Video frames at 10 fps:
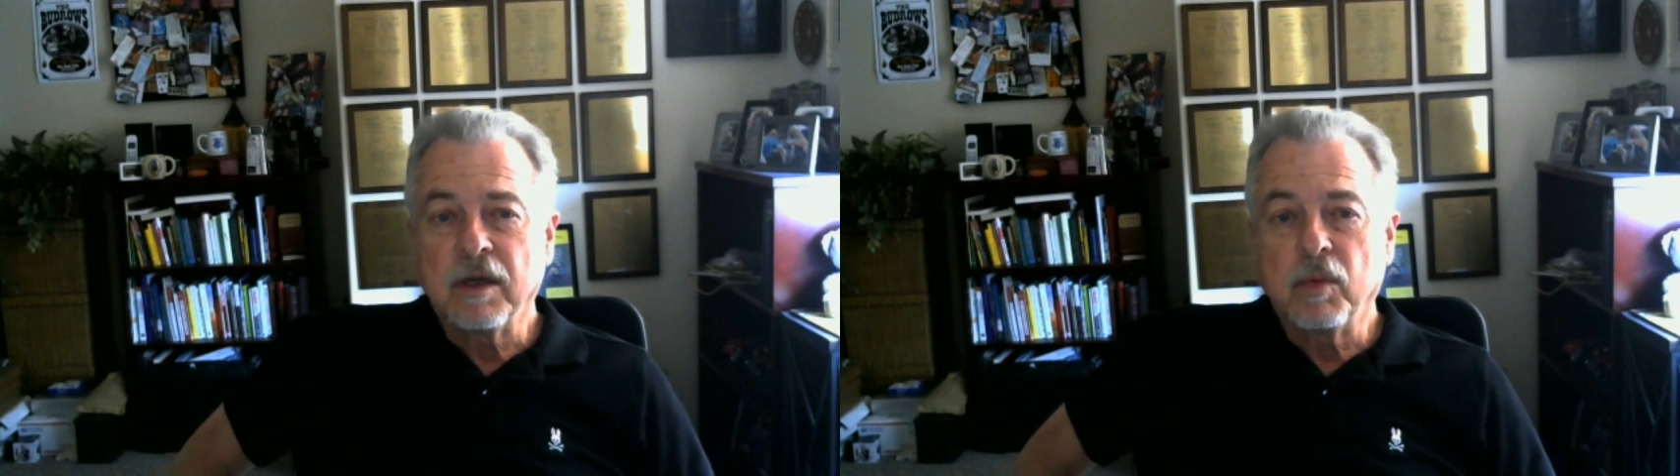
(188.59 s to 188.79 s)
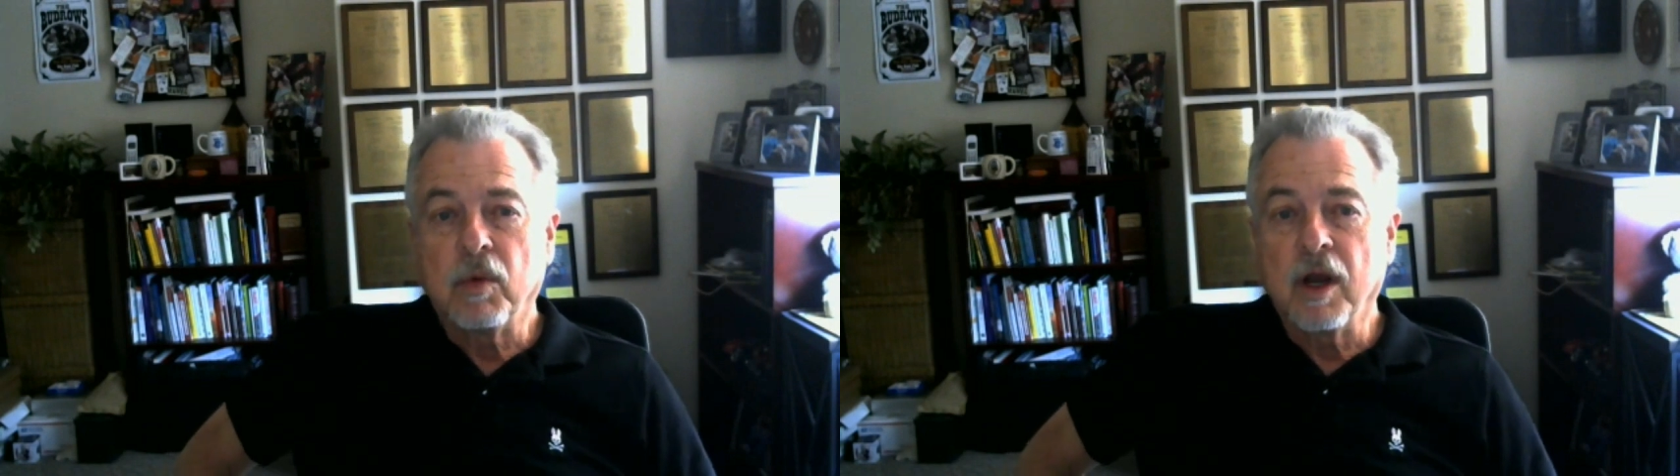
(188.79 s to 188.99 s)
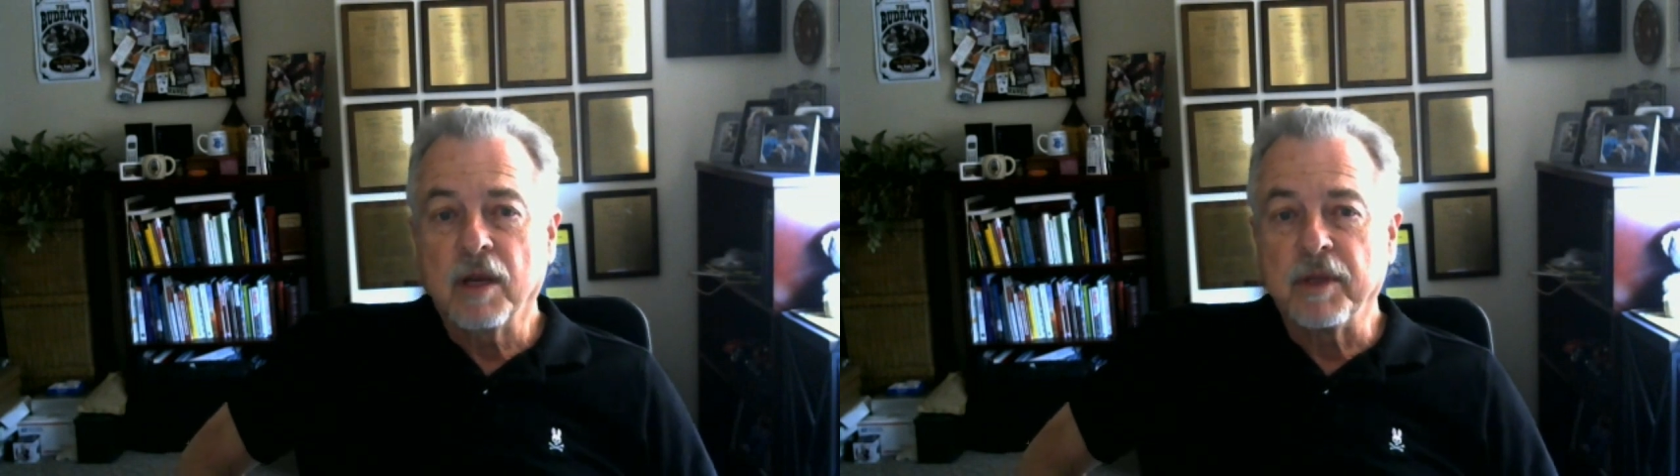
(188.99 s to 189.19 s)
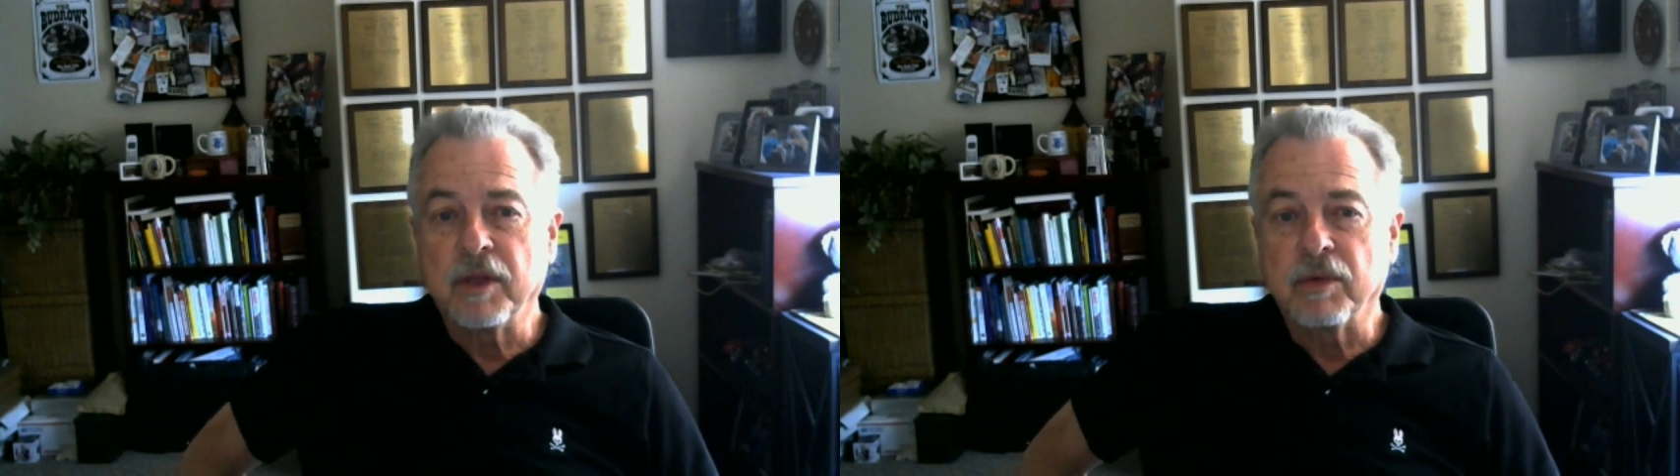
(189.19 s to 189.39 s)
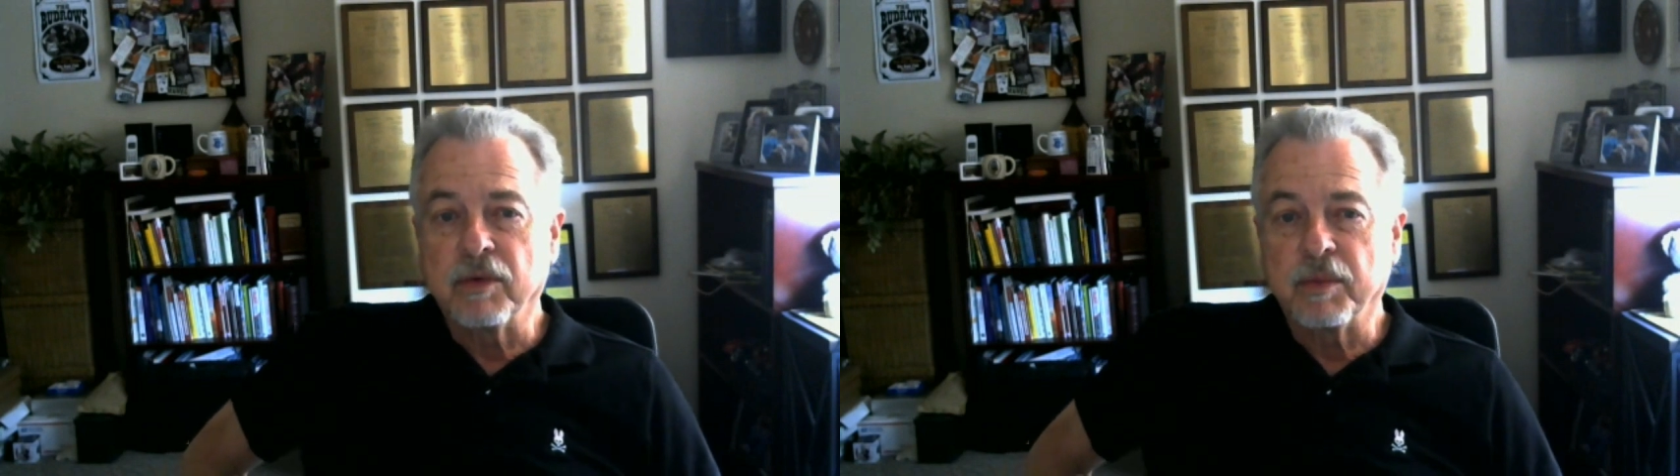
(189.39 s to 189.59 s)
walk me
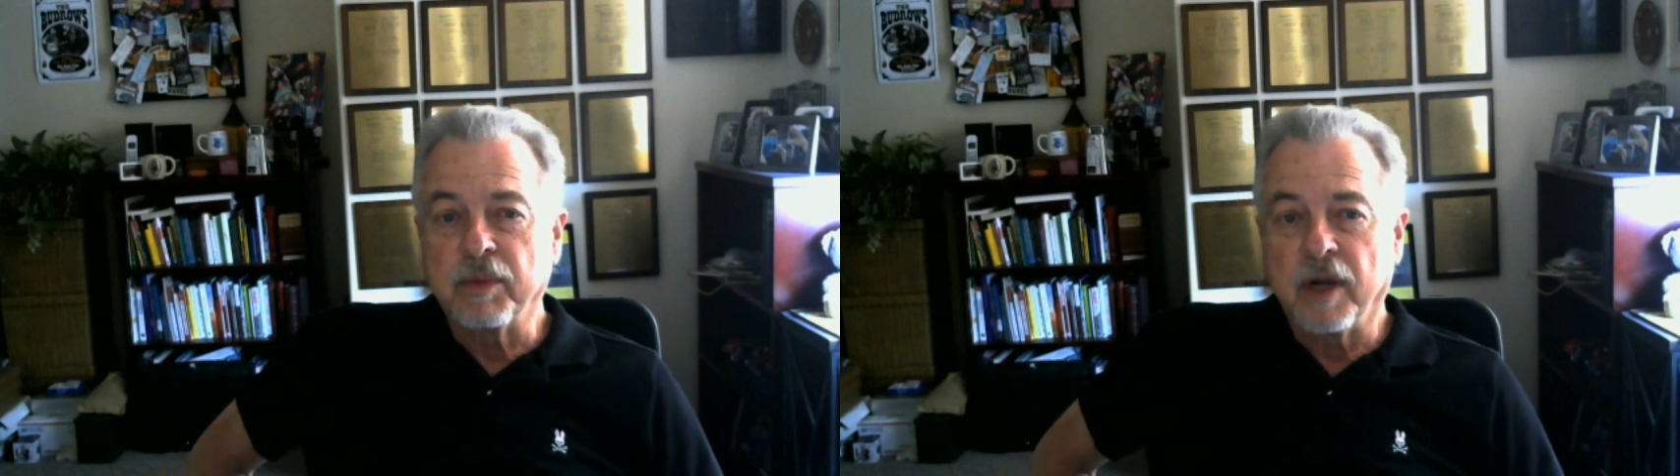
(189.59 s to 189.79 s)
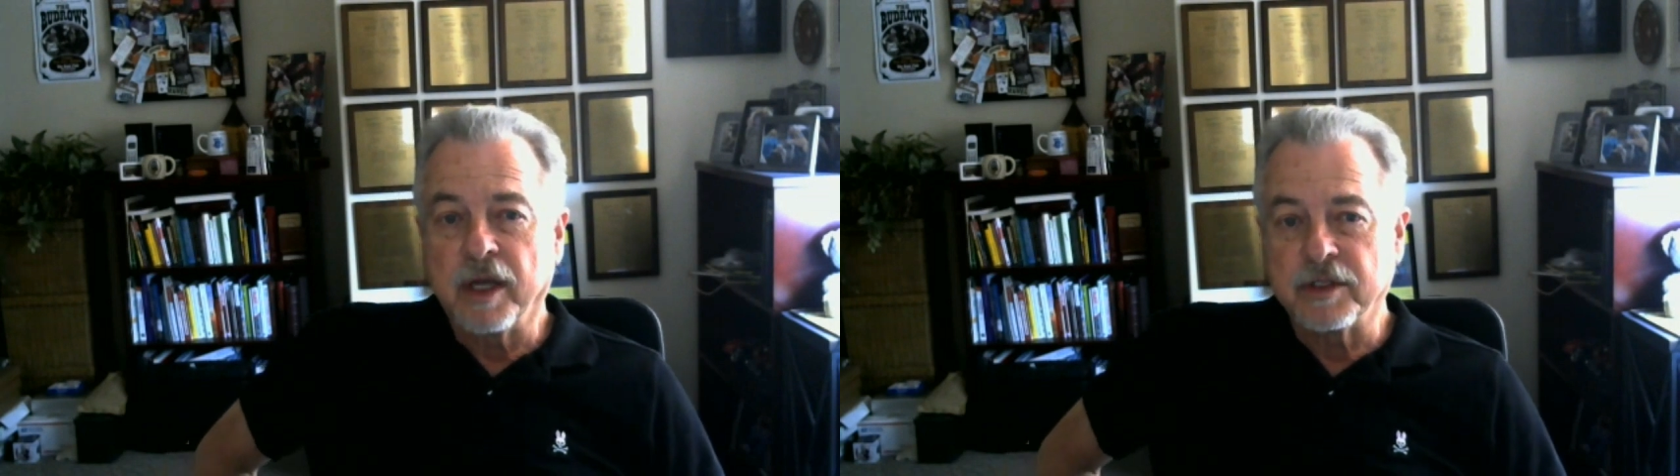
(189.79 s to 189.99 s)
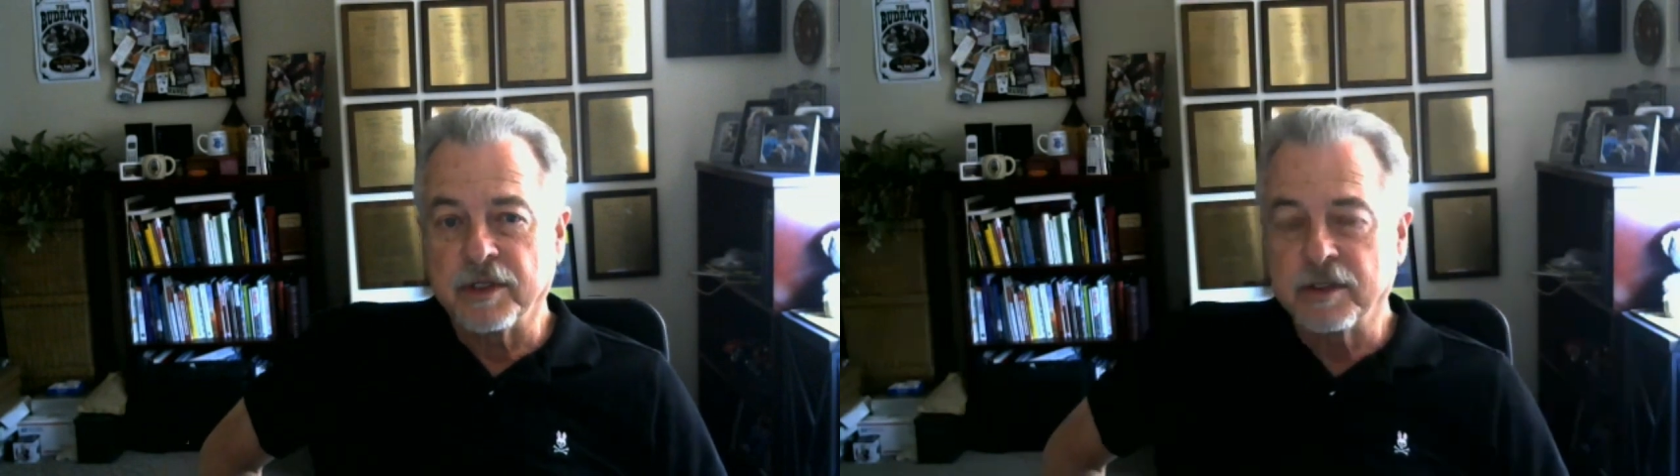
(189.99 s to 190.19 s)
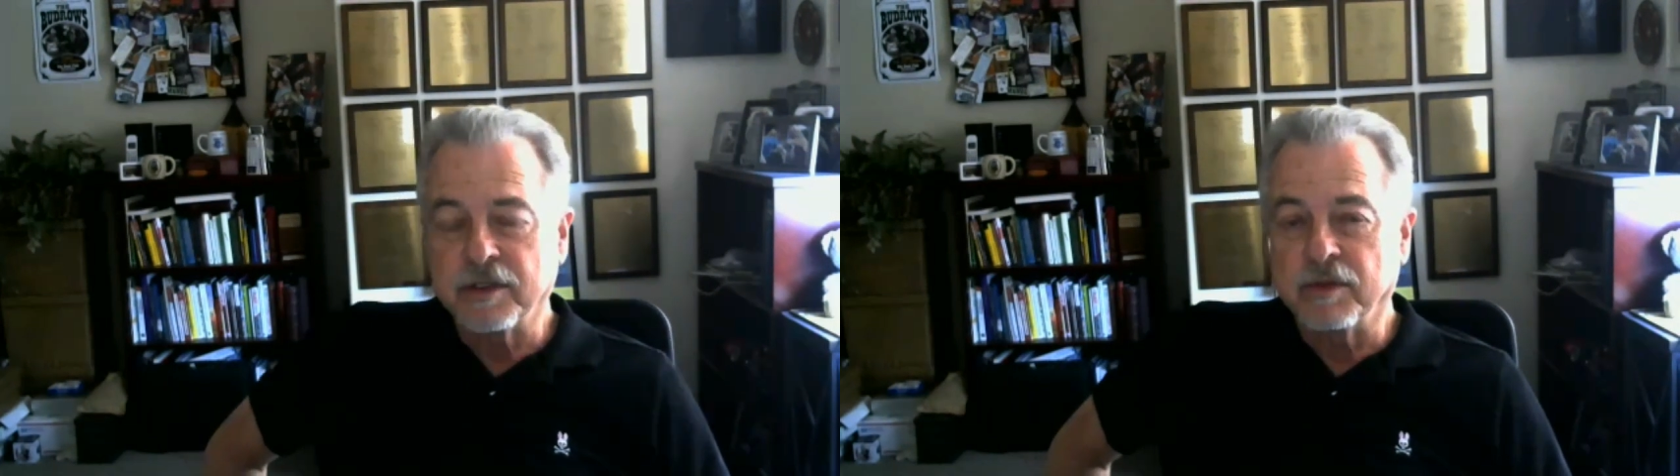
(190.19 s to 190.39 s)
through the process.